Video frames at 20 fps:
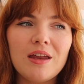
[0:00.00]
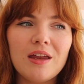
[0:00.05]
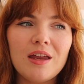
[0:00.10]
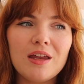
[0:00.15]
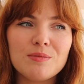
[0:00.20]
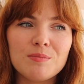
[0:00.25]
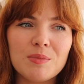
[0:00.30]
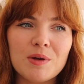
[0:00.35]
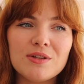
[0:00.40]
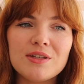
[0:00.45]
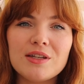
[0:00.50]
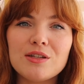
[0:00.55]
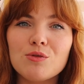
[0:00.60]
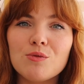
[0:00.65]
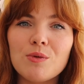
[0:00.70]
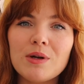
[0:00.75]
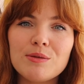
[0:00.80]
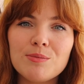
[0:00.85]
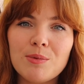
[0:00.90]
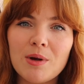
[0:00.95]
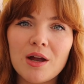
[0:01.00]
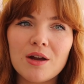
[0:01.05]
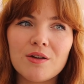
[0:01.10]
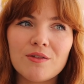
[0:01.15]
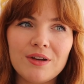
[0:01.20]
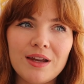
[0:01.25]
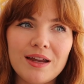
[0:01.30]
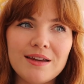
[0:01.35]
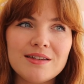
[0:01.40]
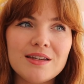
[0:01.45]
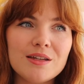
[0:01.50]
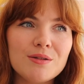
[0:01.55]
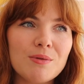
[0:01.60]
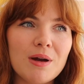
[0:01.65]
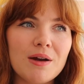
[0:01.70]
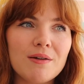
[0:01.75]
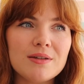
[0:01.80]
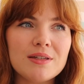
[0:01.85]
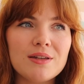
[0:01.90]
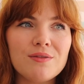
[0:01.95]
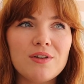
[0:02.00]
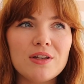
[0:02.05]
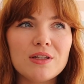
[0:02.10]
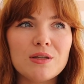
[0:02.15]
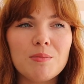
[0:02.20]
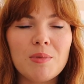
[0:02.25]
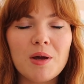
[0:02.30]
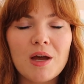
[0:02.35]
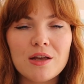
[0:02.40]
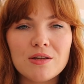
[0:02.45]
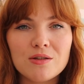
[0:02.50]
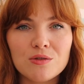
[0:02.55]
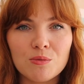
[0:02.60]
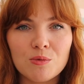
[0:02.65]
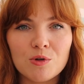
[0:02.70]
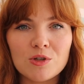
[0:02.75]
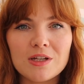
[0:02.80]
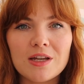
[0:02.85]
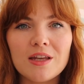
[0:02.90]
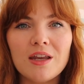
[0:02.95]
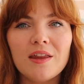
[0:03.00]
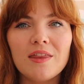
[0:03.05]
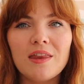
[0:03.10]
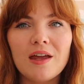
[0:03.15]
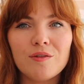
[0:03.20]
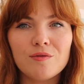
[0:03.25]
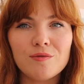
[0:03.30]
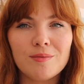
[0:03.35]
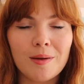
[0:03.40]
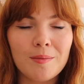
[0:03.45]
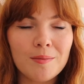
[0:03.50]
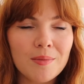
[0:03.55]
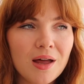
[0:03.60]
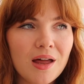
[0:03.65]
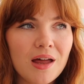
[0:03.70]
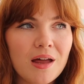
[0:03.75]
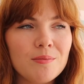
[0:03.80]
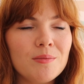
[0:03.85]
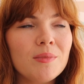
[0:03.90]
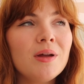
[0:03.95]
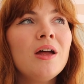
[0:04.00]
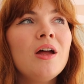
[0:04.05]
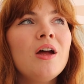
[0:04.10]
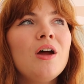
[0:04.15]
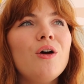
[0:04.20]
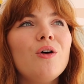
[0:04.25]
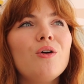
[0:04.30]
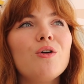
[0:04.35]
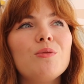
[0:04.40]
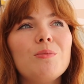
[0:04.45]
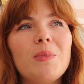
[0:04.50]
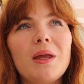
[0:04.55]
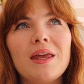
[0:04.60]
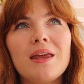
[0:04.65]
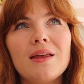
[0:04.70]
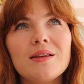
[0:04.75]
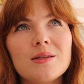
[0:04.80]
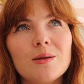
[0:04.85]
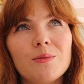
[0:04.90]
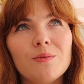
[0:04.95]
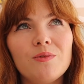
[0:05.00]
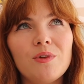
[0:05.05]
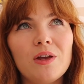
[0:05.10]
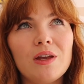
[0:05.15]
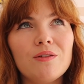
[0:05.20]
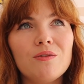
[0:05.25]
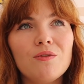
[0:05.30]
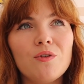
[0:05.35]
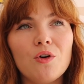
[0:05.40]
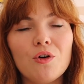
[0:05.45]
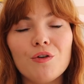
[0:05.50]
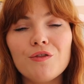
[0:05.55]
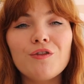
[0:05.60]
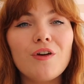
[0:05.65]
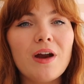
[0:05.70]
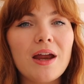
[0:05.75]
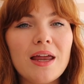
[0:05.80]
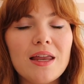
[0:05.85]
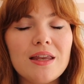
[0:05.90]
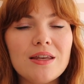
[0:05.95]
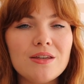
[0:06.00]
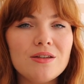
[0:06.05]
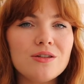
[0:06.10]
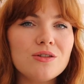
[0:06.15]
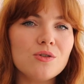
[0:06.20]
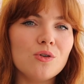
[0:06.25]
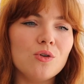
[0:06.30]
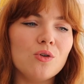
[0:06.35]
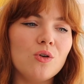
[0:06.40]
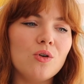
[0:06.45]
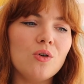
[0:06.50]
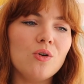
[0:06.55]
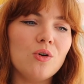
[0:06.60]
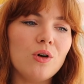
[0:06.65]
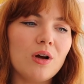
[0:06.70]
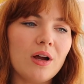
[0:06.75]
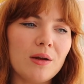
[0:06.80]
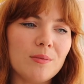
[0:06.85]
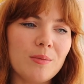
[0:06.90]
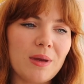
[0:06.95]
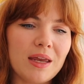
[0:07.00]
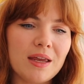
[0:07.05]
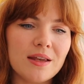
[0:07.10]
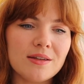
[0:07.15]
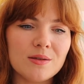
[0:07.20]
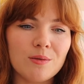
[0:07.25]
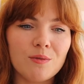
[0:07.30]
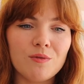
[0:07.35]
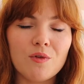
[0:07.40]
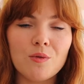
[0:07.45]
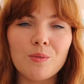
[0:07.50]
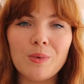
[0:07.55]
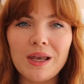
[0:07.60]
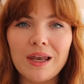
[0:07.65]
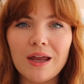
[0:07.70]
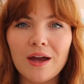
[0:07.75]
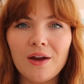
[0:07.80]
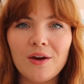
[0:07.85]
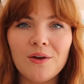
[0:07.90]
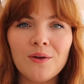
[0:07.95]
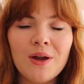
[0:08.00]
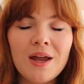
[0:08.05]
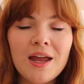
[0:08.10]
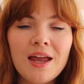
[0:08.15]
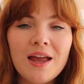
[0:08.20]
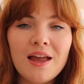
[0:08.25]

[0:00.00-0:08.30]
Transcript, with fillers: it's because it's always work related. Whereas if it's a personal project like that for my mum, or making something for a friend, or I'm making something for Willow,